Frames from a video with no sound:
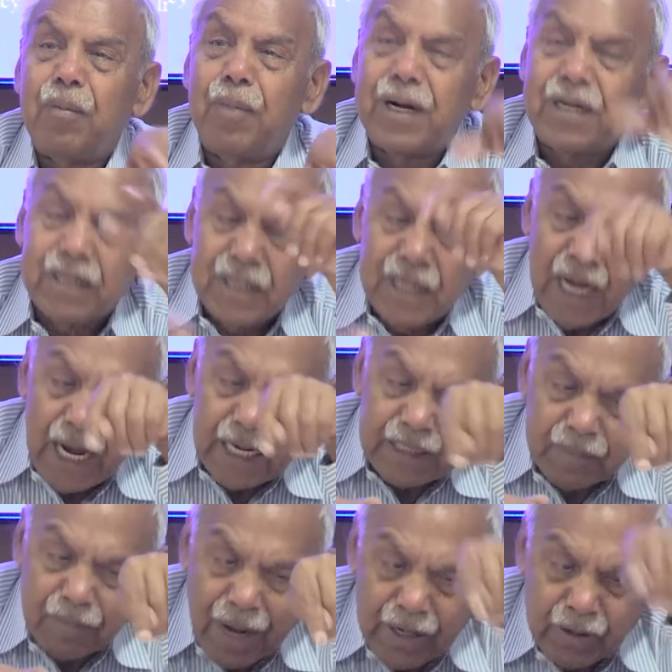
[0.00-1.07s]
But
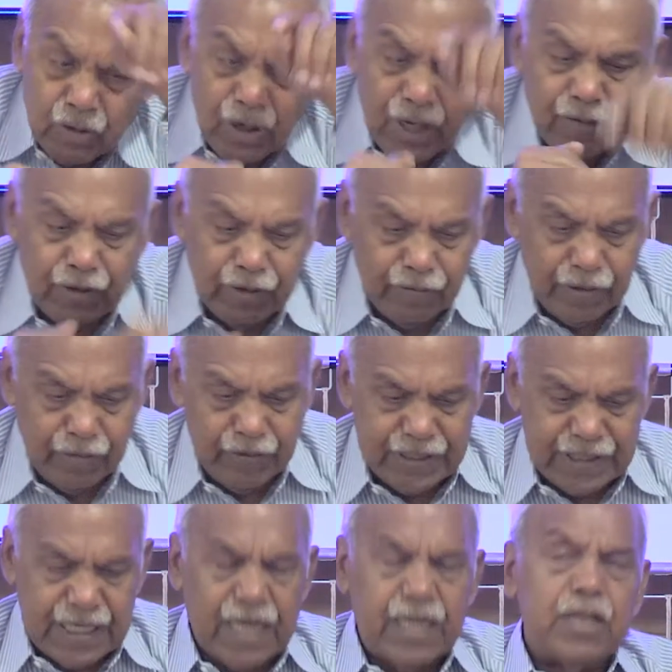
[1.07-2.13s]
at a micro level, when we
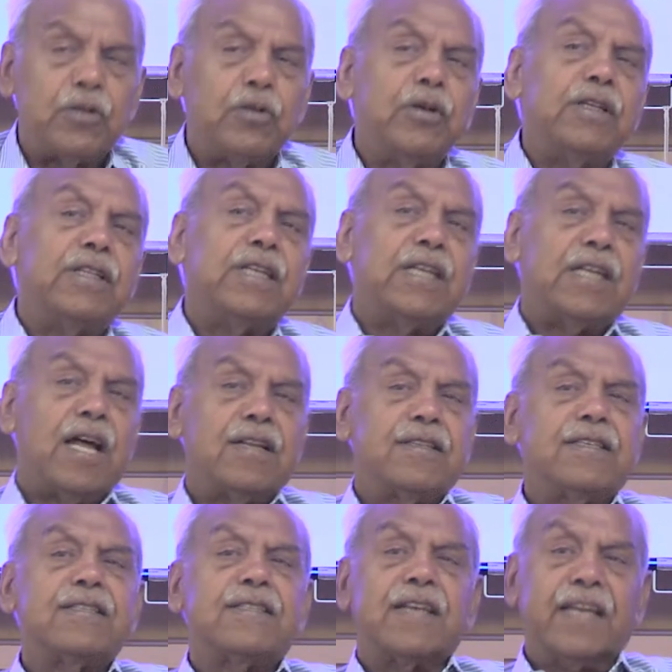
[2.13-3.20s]
started doing the
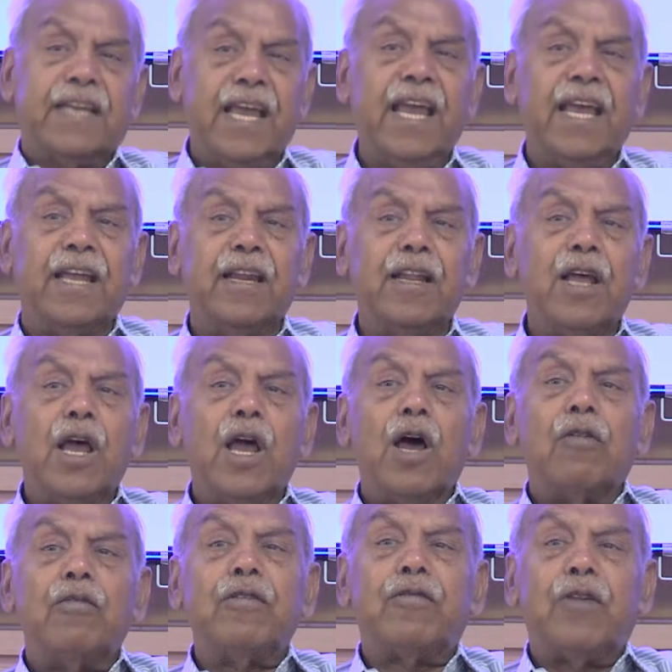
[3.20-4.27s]
analysis again,
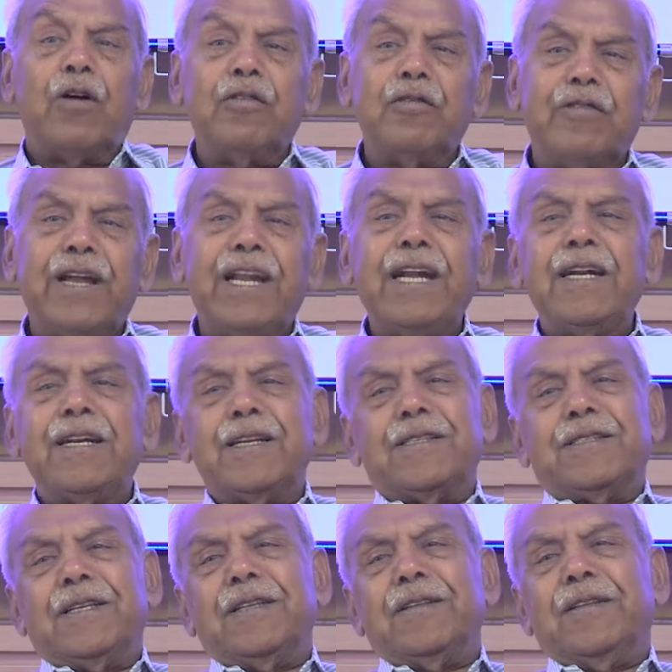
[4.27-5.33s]
we found very
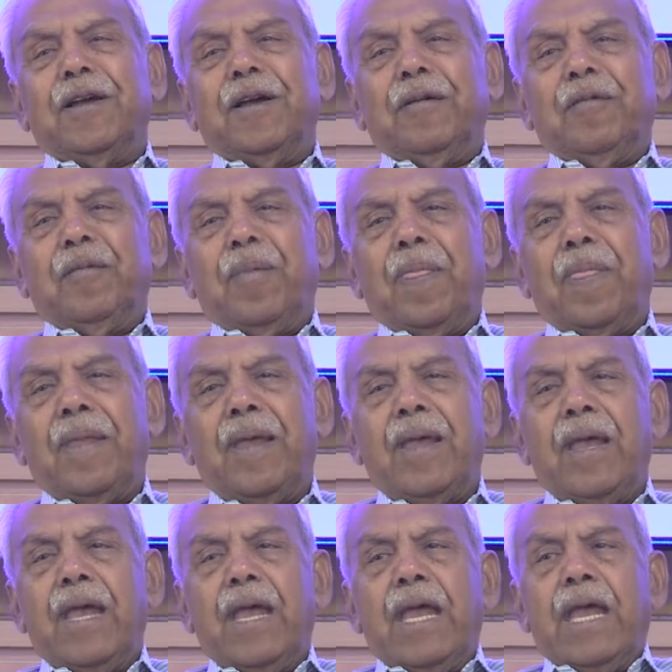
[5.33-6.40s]
interesting thing.
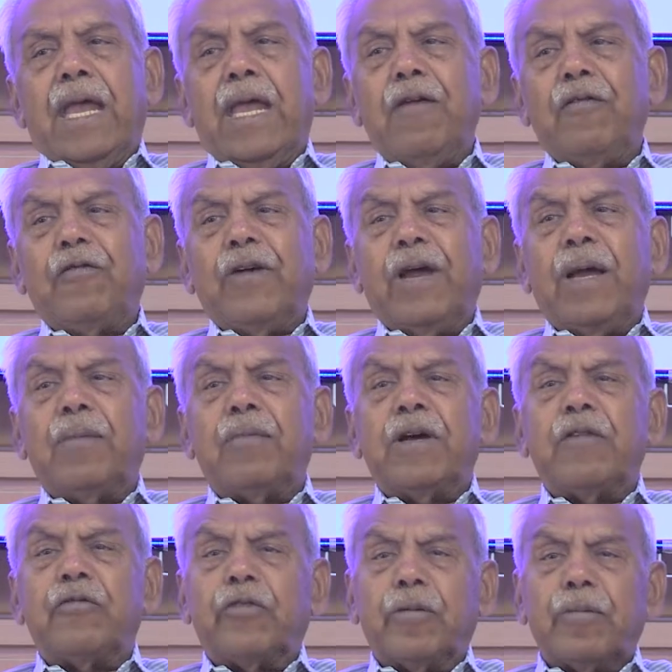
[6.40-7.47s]
If
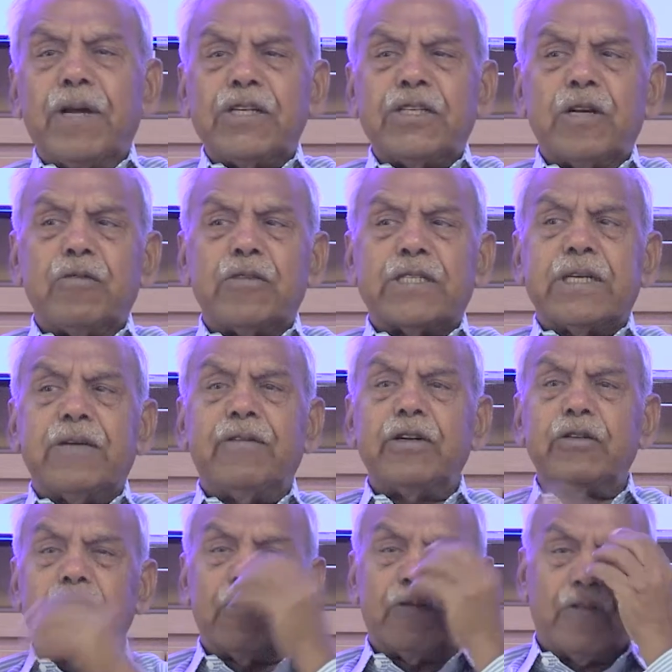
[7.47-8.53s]
information was
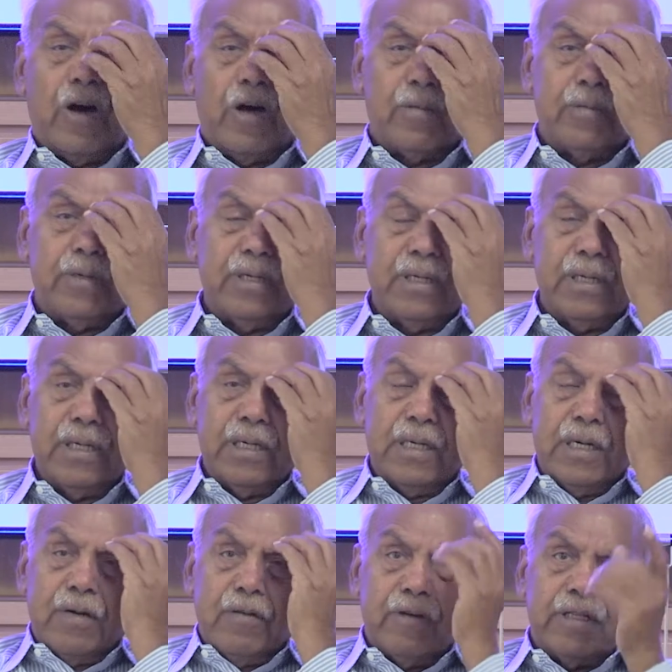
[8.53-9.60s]
given to a farmer,
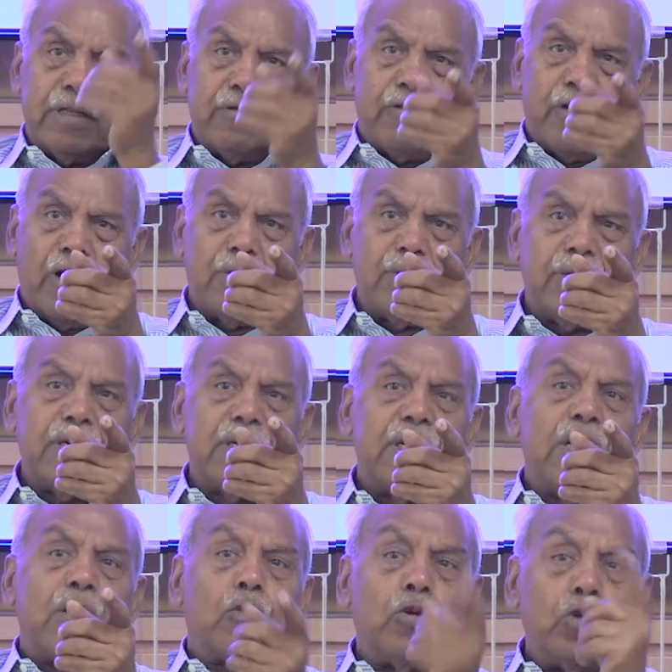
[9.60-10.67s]
when the farmer
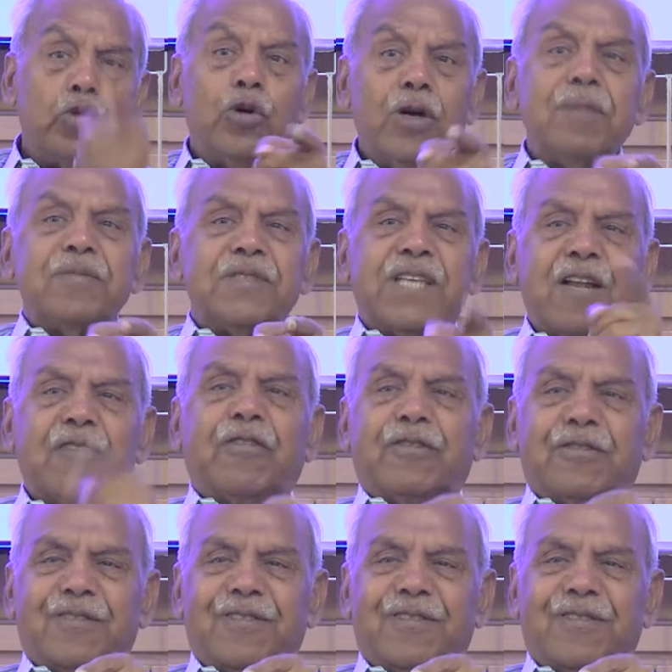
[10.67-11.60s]
could do himself,